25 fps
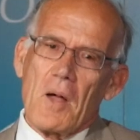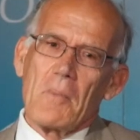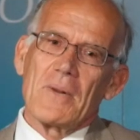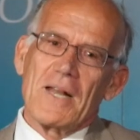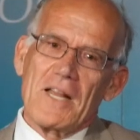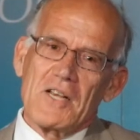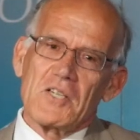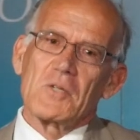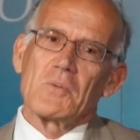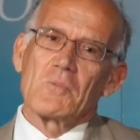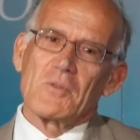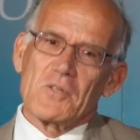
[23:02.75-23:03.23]

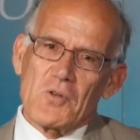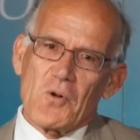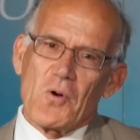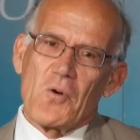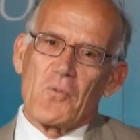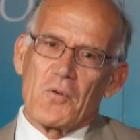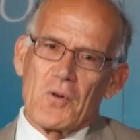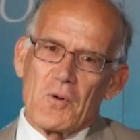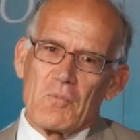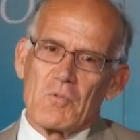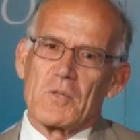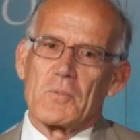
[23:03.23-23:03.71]
nomination was
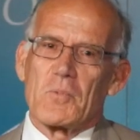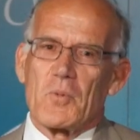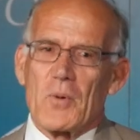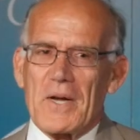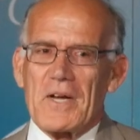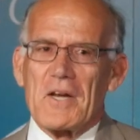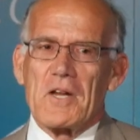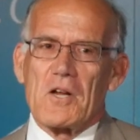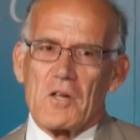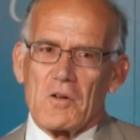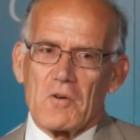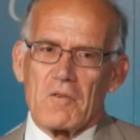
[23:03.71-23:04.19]
over, it was
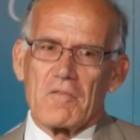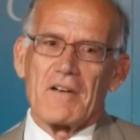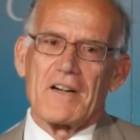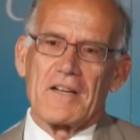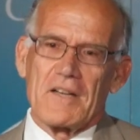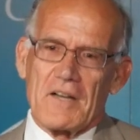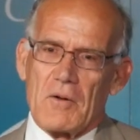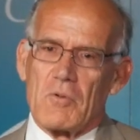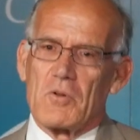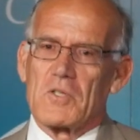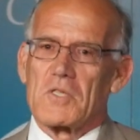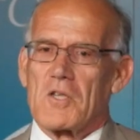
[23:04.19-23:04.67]
between Hillary,
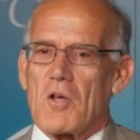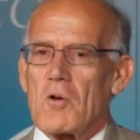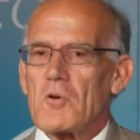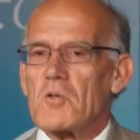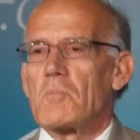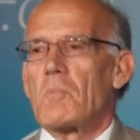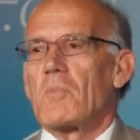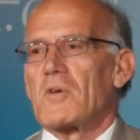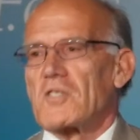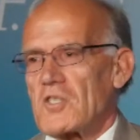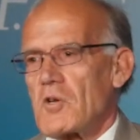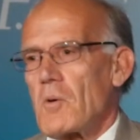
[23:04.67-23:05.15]
he was so,
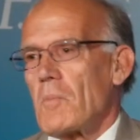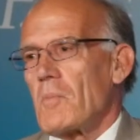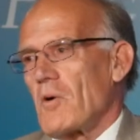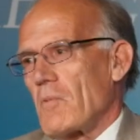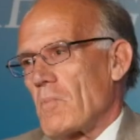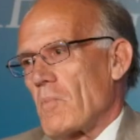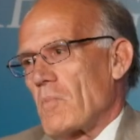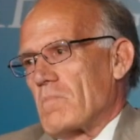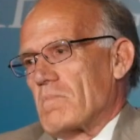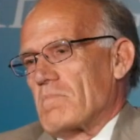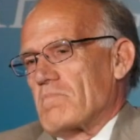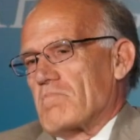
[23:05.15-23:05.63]
so
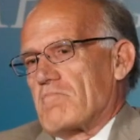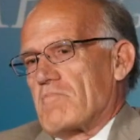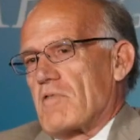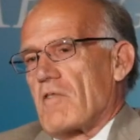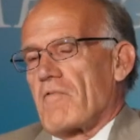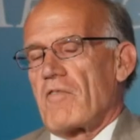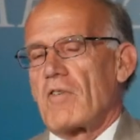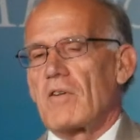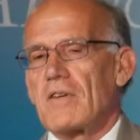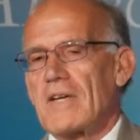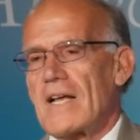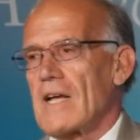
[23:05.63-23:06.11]
more,
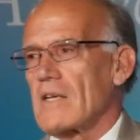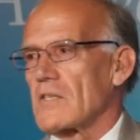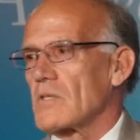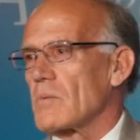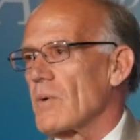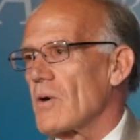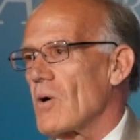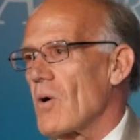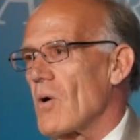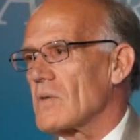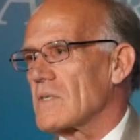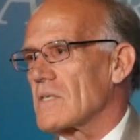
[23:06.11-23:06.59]
preferred. yes,
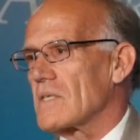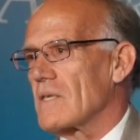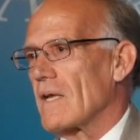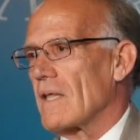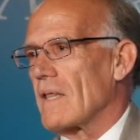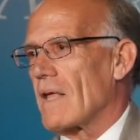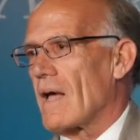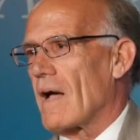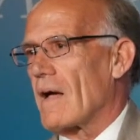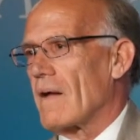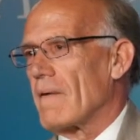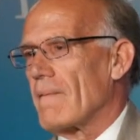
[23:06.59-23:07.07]
we all say
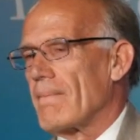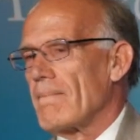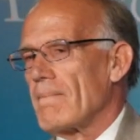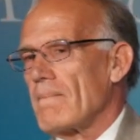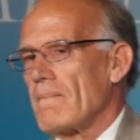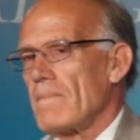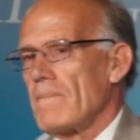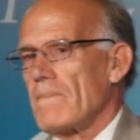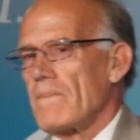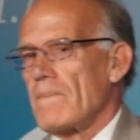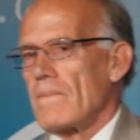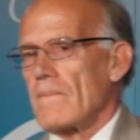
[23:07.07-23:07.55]

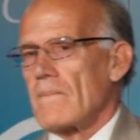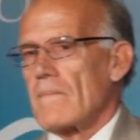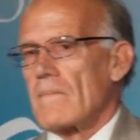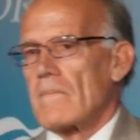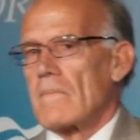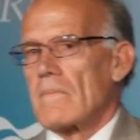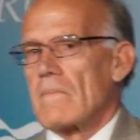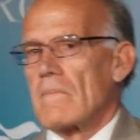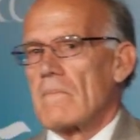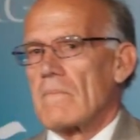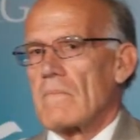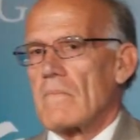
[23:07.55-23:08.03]

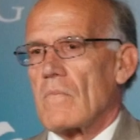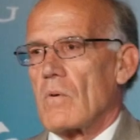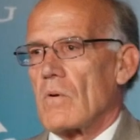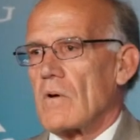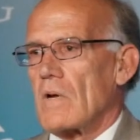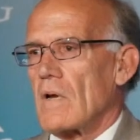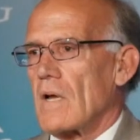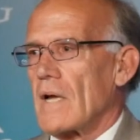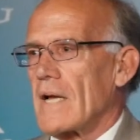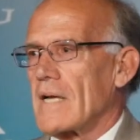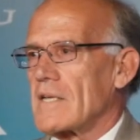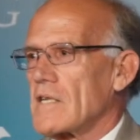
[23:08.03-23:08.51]
that,
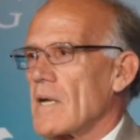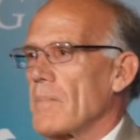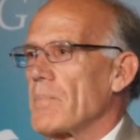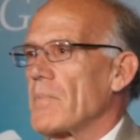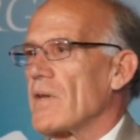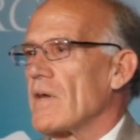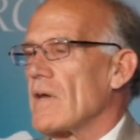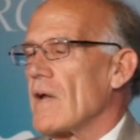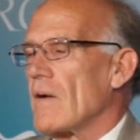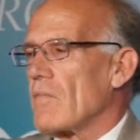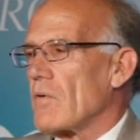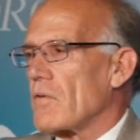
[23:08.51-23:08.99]
except
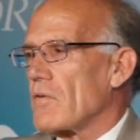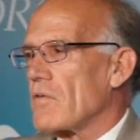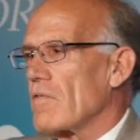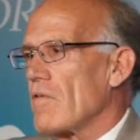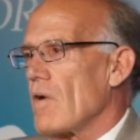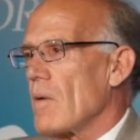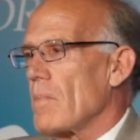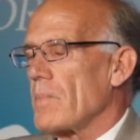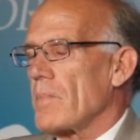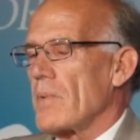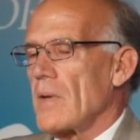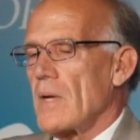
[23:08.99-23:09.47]
the never
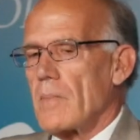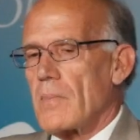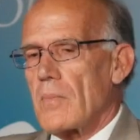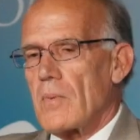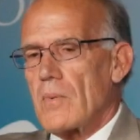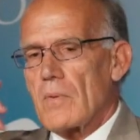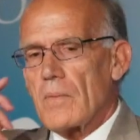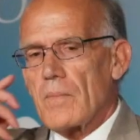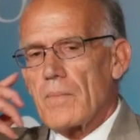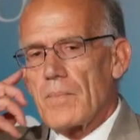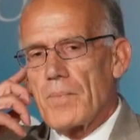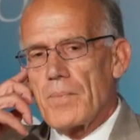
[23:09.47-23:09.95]
Trump
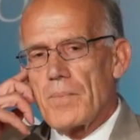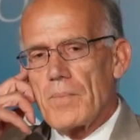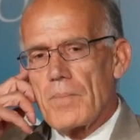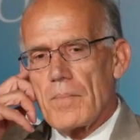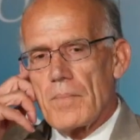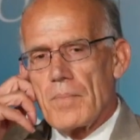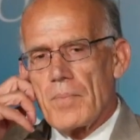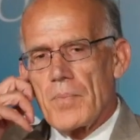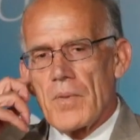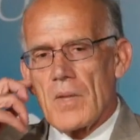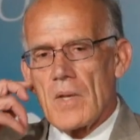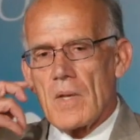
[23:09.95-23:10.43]
people.
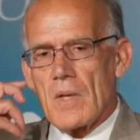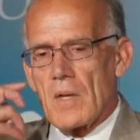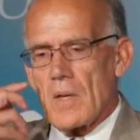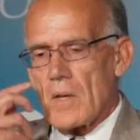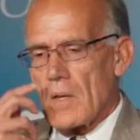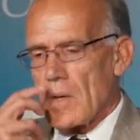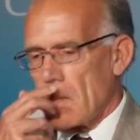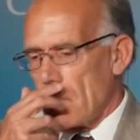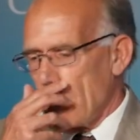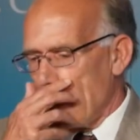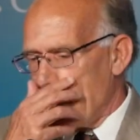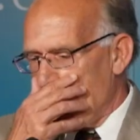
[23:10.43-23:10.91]

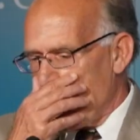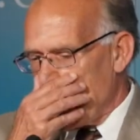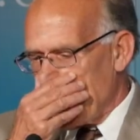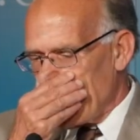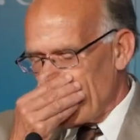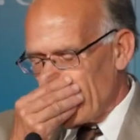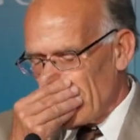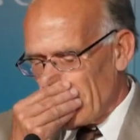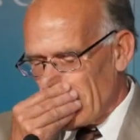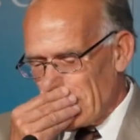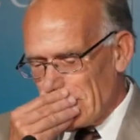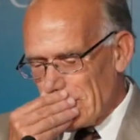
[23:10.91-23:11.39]

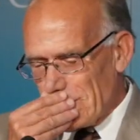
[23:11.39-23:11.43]
But